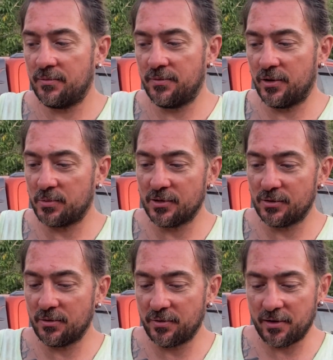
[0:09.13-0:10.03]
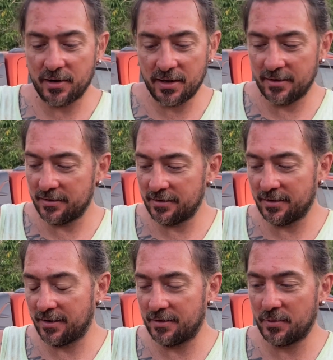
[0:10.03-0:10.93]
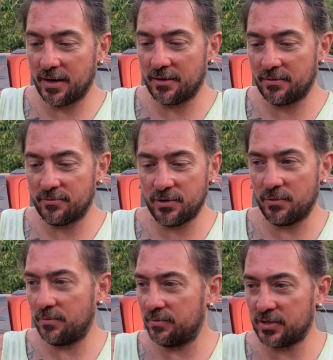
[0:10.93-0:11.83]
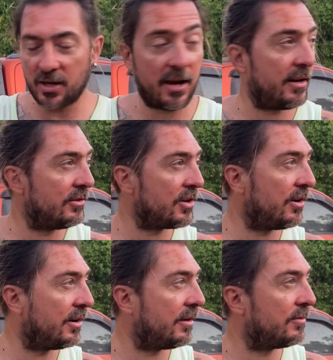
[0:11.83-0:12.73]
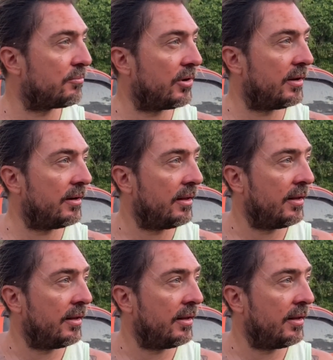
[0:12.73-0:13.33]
First ones on the ferry and we had a real sailing journey, it was brilliant.